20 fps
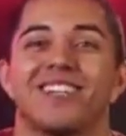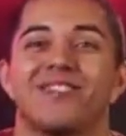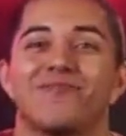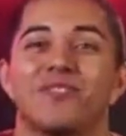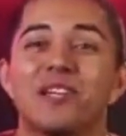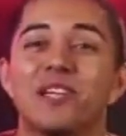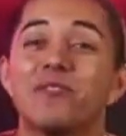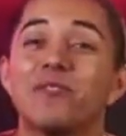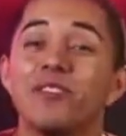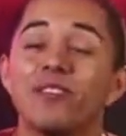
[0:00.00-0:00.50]

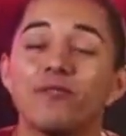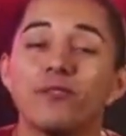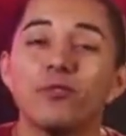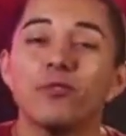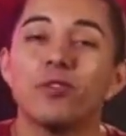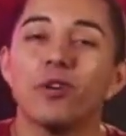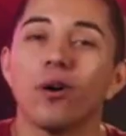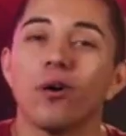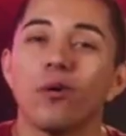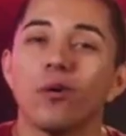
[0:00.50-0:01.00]
But even if you
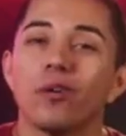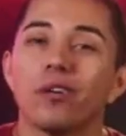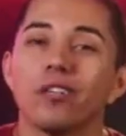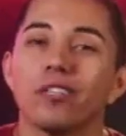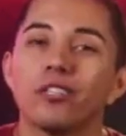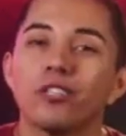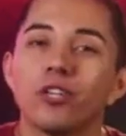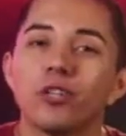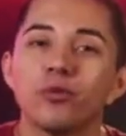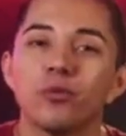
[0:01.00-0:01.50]
don't,
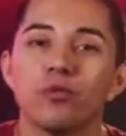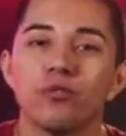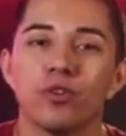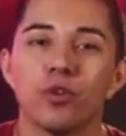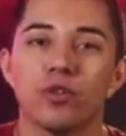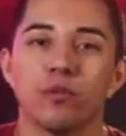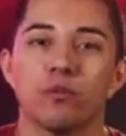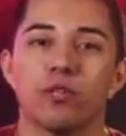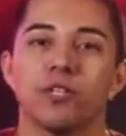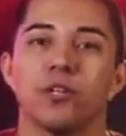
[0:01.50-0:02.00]
just
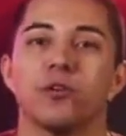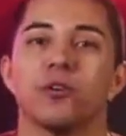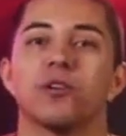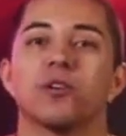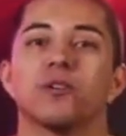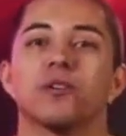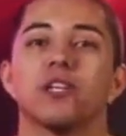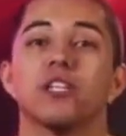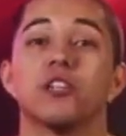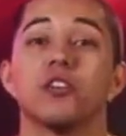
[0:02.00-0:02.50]
review the
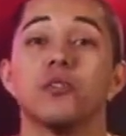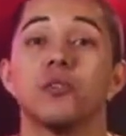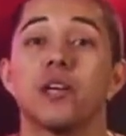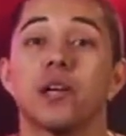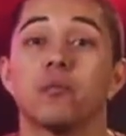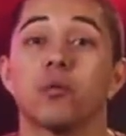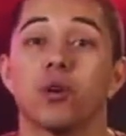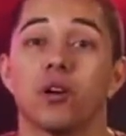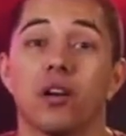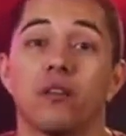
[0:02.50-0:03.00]
material until you
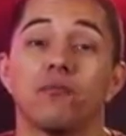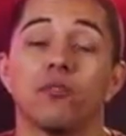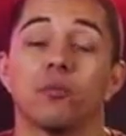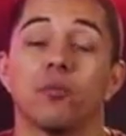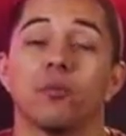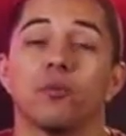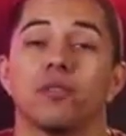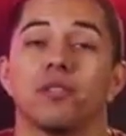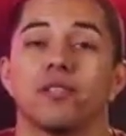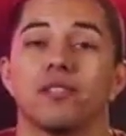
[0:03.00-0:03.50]
get more
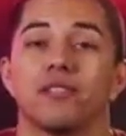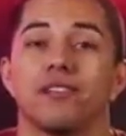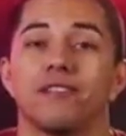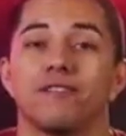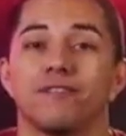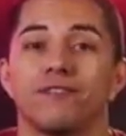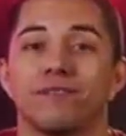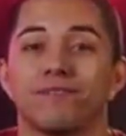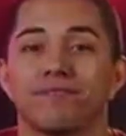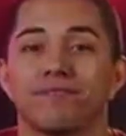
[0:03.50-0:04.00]
comfortable with this stuff.